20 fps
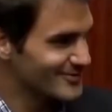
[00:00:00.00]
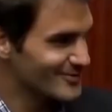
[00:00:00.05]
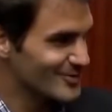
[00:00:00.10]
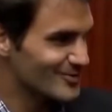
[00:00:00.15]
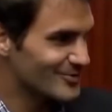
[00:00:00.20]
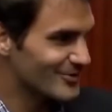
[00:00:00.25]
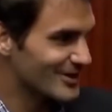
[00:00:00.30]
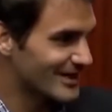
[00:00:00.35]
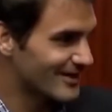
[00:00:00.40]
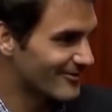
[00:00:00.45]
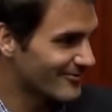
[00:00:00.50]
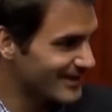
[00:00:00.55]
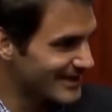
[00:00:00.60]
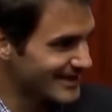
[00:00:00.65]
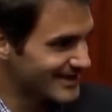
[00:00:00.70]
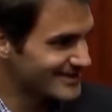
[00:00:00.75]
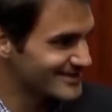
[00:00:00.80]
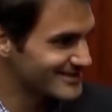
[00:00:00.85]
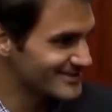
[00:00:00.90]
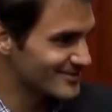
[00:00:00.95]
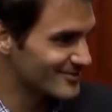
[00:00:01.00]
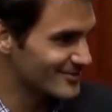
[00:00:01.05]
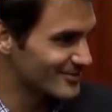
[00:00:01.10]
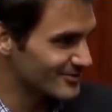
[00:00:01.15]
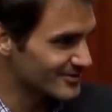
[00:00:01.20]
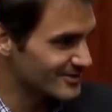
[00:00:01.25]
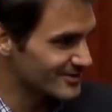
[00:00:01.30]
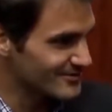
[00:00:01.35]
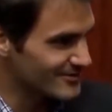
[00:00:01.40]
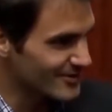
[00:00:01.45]
No more breaking rackets, no
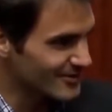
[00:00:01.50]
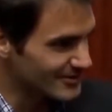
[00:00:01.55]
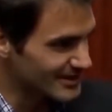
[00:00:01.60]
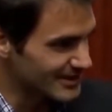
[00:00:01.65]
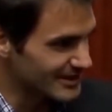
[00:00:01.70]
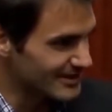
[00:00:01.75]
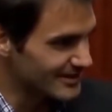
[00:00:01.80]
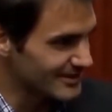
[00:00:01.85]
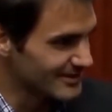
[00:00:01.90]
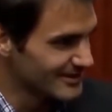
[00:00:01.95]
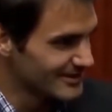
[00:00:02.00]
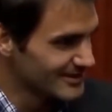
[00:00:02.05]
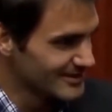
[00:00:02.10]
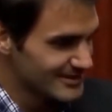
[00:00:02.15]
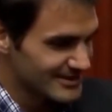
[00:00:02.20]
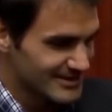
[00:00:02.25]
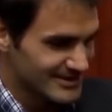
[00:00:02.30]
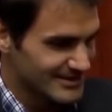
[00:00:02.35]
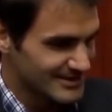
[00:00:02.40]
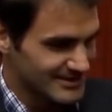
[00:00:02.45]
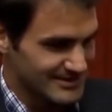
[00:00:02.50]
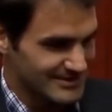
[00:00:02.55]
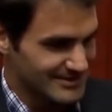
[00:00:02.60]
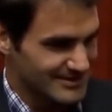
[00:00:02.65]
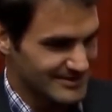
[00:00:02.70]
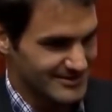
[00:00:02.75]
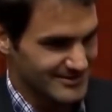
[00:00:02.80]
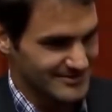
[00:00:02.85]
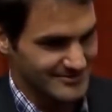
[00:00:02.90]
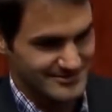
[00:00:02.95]
more throwing
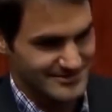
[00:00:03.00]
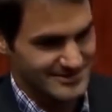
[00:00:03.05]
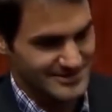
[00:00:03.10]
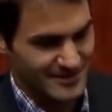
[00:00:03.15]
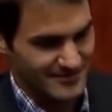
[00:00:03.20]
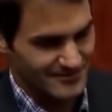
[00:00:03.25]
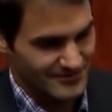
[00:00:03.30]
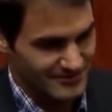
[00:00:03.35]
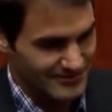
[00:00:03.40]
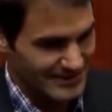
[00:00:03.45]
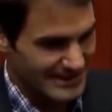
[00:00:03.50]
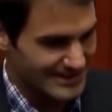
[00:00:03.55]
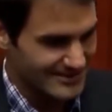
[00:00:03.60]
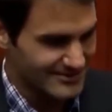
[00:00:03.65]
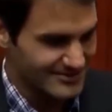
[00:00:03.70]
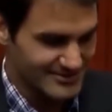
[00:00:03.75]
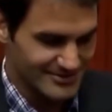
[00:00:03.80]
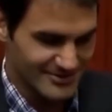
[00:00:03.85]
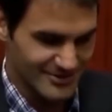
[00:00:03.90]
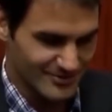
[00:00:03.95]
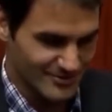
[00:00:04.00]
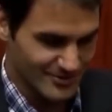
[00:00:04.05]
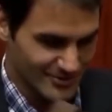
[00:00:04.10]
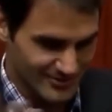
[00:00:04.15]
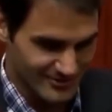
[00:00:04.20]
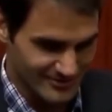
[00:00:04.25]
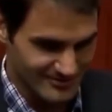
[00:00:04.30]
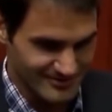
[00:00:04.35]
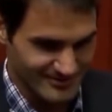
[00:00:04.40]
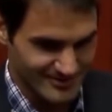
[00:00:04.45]
stuff around, no
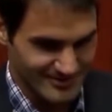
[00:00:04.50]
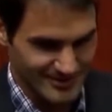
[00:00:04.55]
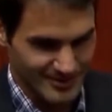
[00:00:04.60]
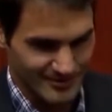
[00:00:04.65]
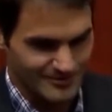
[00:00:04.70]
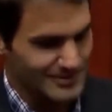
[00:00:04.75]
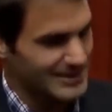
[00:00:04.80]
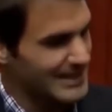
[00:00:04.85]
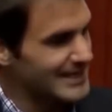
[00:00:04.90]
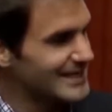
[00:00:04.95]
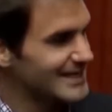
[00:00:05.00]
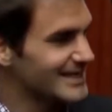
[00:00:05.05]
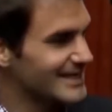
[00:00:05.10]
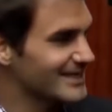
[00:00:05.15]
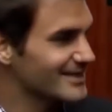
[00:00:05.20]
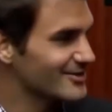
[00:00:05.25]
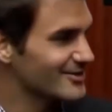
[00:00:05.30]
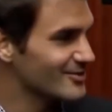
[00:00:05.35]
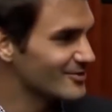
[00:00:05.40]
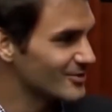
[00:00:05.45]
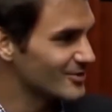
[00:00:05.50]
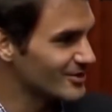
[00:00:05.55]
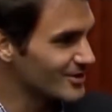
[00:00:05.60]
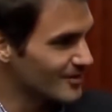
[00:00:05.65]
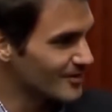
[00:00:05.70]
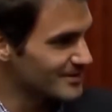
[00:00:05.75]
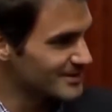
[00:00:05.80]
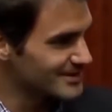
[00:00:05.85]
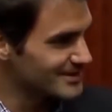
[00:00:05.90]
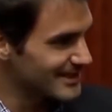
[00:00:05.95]
more complaining, no more
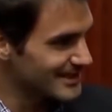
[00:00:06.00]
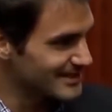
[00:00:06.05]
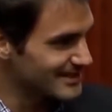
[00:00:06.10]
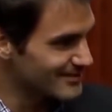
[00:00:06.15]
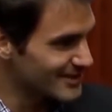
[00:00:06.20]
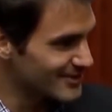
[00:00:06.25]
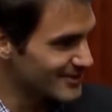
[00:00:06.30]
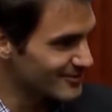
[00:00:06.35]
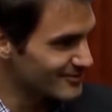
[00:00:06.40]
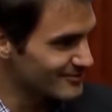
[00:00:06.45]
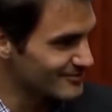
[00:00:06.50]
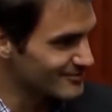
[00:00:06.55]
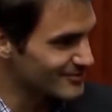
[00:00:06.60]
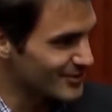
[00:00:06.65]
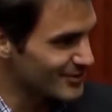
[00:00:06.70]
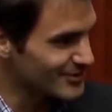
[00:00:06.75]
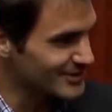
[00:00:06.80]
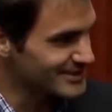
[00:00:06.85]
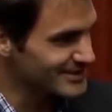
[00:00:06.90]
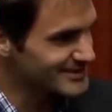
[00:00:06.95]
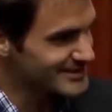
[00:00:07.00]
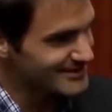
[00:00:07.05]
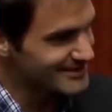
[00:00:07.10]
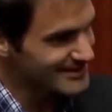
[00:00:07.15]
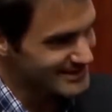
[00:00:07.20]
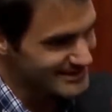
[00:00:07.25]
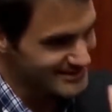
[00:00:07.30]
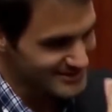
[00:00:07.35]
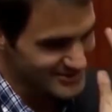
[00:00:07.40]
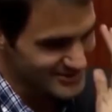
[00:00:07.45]
commentating my own points
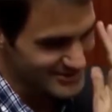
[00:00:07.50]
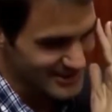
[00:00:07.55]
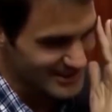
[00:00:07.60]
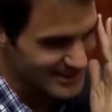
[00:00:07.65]
each